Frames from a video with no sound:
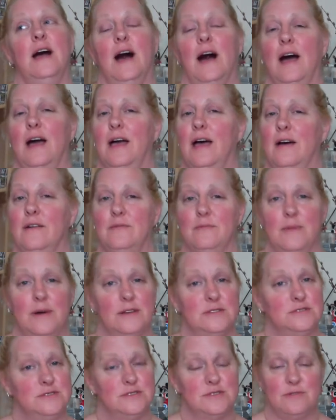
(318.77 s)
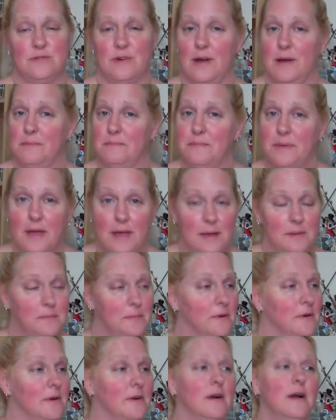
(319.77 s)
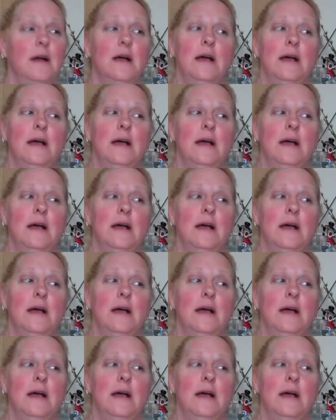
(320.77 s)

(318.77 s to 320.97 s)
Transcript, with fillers: I have them on scrap paper.